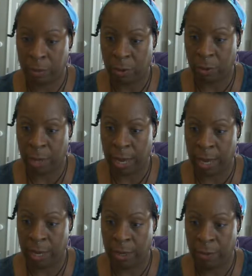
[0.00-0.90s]

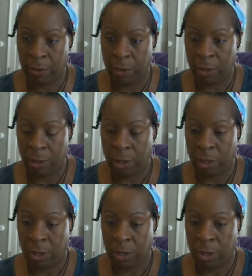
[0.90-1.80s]
Okay?
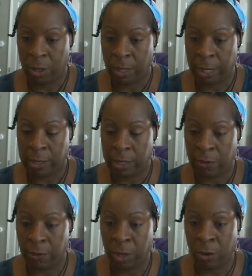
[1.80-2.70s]
It's a
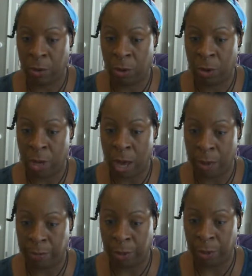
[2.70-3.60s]
mineral of
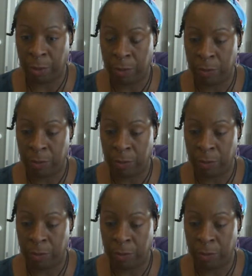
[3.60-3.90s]
copper.